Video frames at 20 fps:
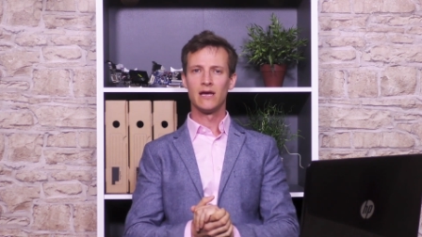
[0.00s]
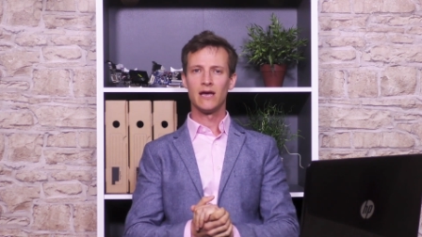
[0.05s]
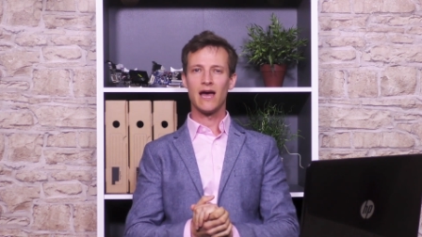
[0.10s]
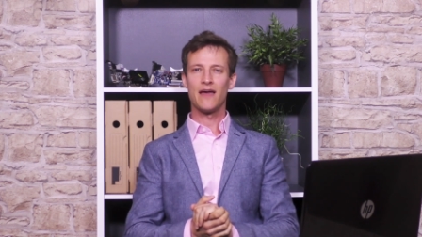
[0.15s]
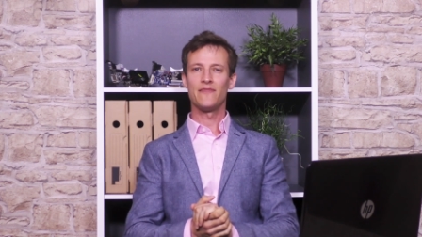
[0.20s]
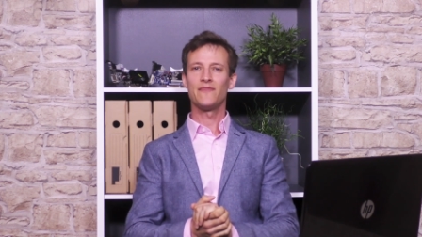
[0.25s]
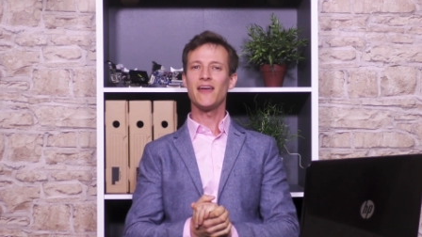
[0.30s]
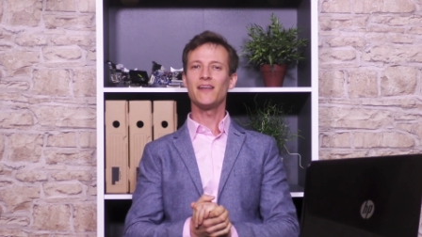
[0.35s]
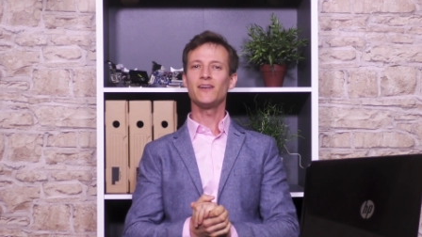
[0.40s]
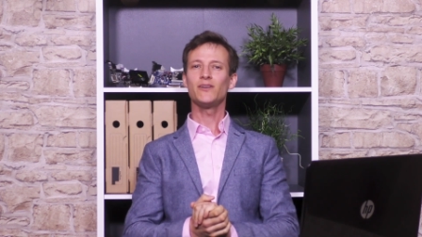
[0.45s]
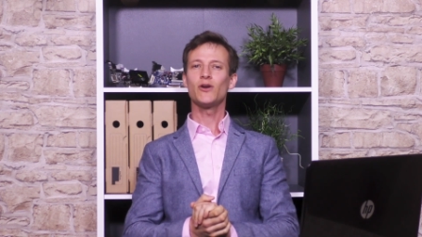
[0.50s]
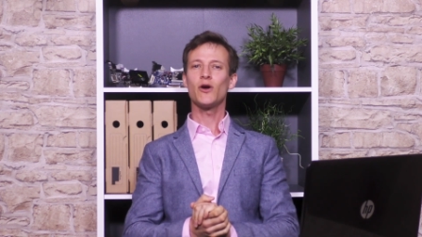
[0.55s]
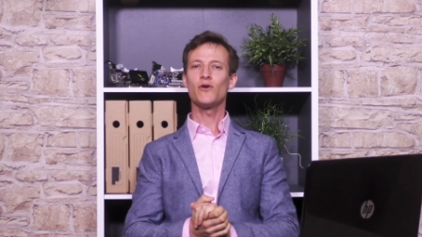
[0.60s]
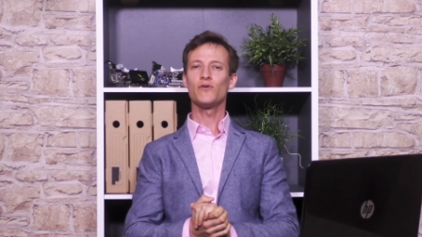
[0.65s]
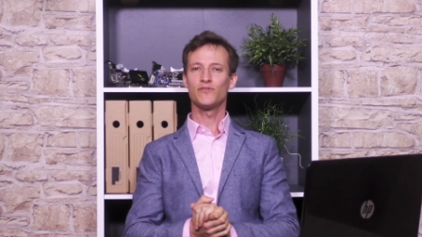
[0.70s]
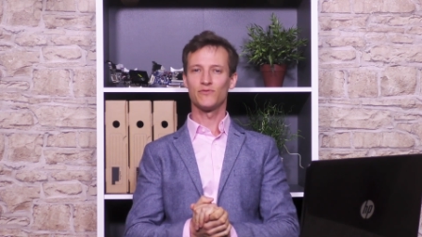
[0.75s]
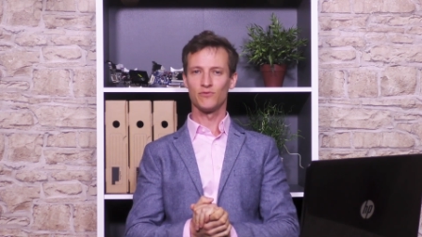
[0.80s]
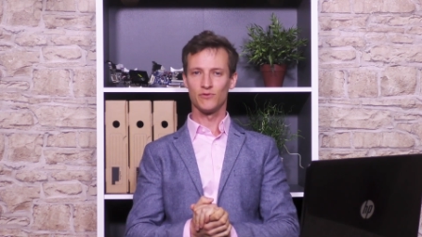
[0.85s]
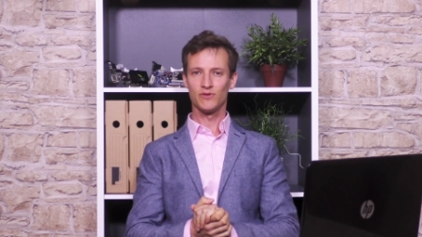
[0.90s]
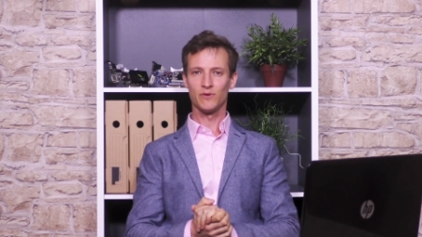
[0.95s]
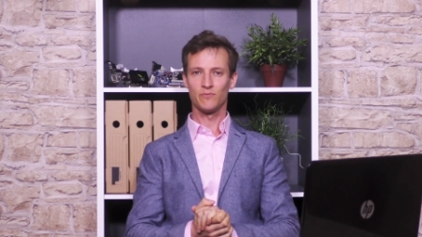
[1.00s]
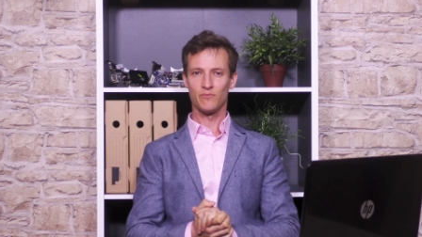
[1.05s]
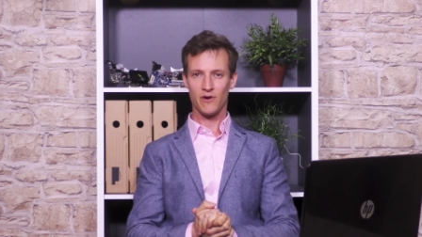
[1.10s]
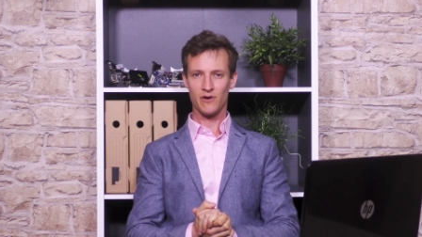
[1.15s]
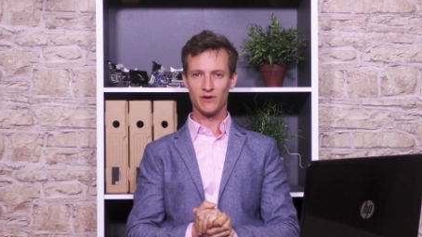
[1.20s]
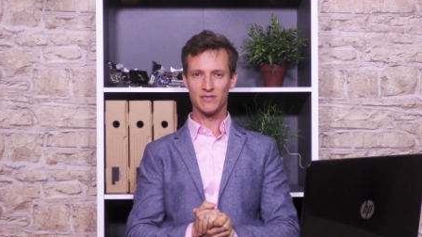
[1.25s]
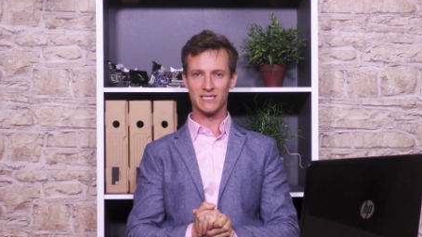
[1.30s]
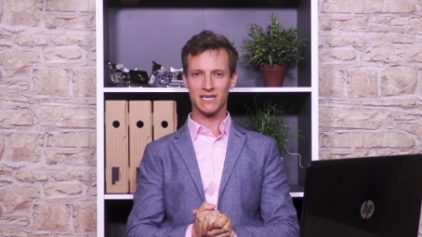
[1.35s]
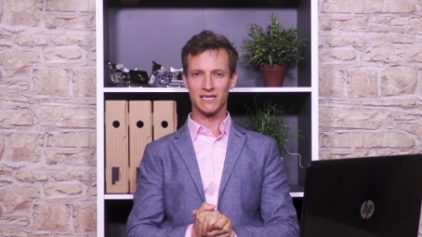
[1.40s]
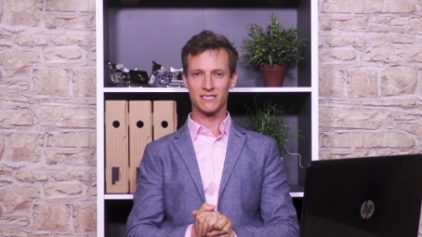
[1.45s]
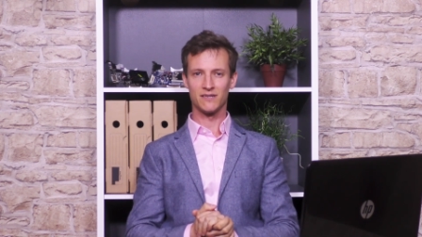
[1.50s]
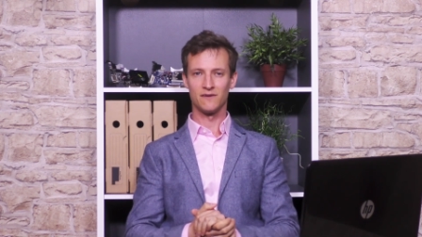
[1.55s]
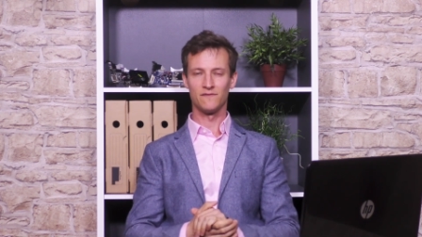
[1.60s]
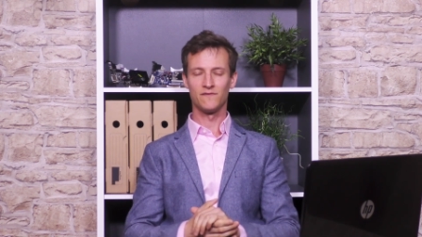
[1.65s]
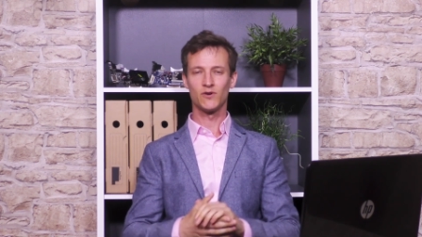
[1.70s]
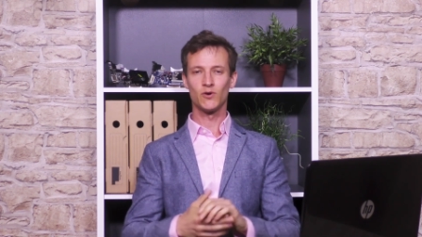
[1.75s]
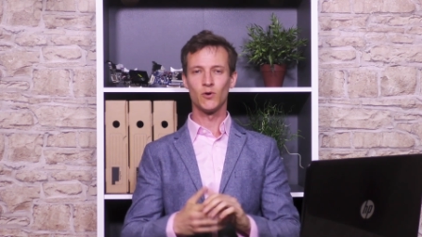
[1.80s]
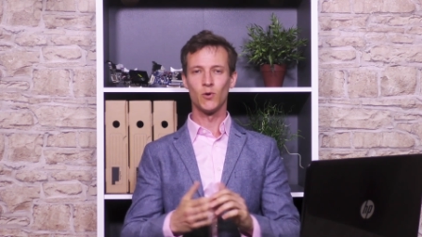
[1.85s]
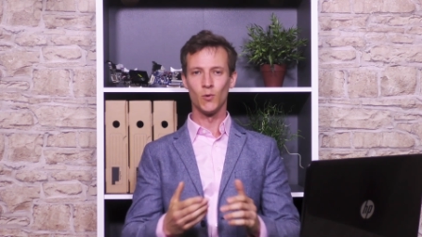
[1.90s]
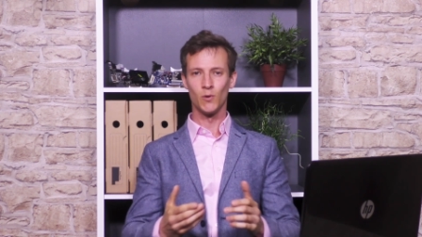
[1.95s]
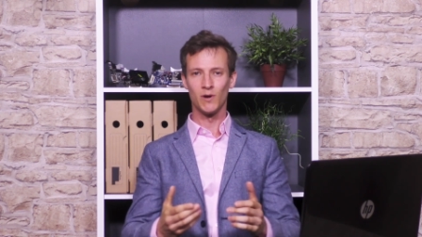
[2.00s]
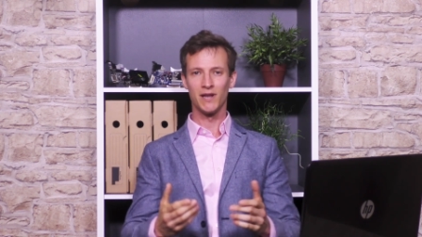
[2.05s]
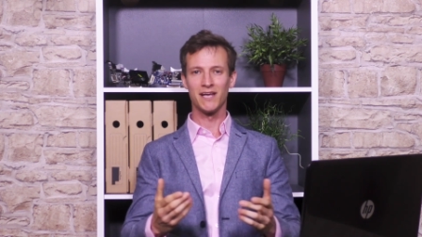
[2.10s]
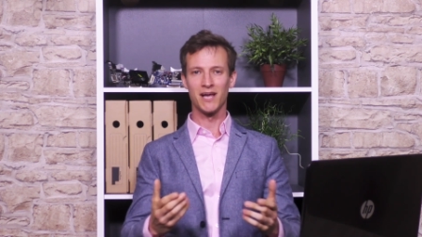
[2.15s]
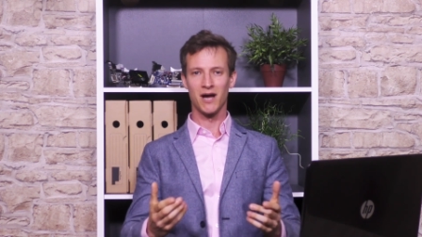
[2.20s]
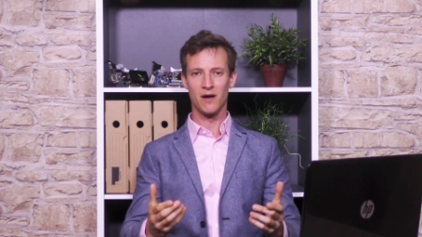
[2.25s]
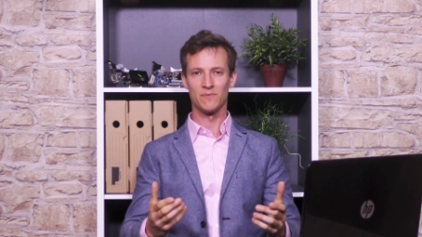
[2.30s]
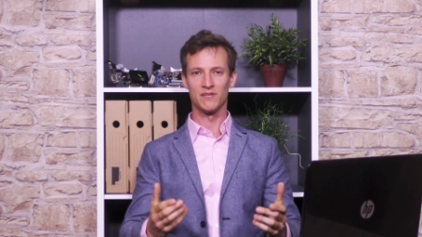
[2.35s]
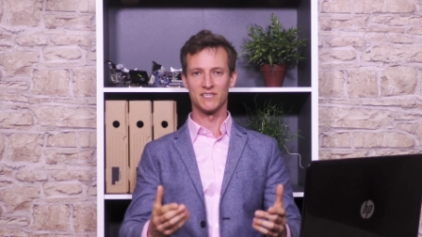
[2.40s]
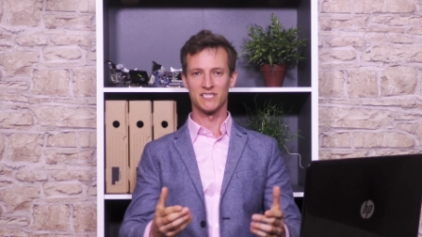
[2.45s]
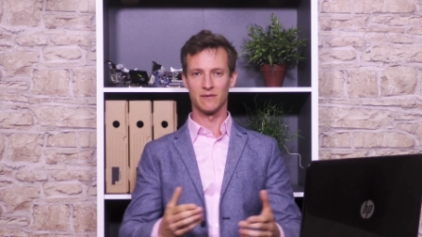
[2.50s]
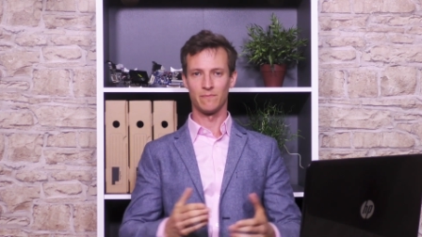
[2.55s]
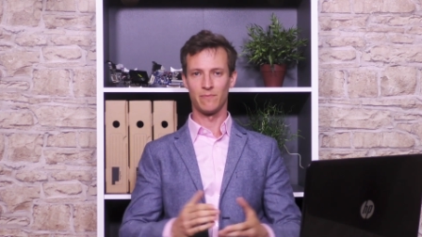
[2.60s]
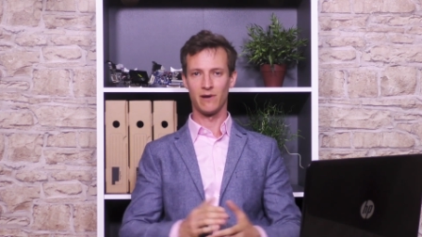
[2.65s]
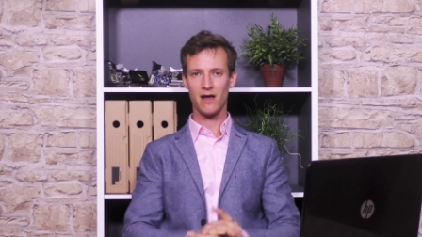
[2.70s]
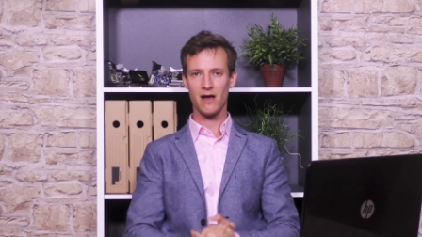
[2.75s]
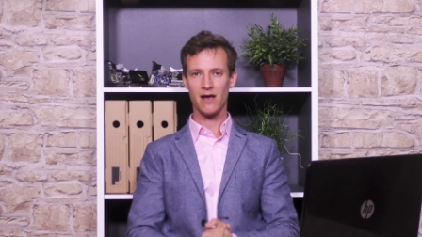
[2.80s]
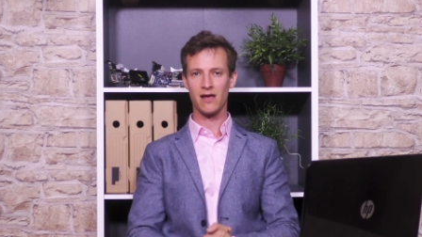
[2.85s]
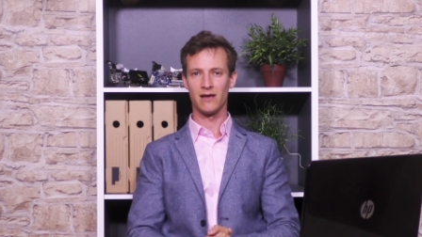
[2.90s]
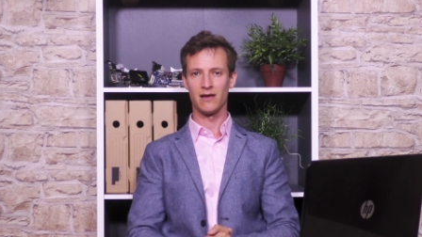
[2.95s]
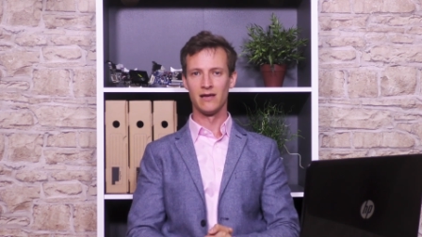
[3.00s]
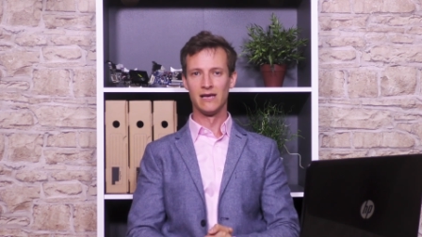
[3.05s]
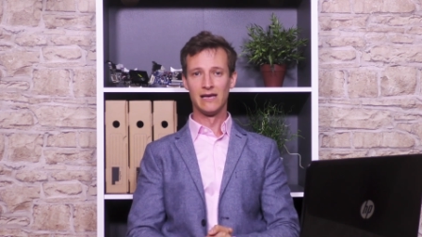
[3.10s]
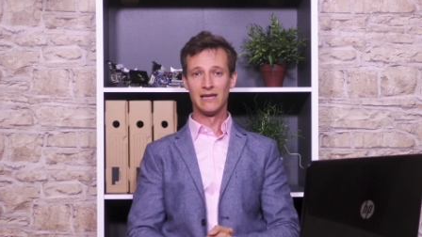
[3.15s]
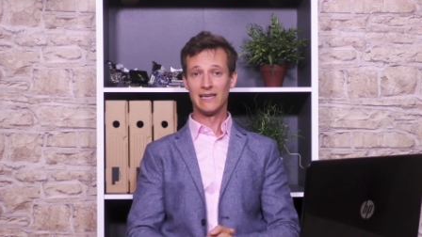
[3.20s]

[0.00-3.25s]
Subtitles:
and then go through the process of calling up the supplier,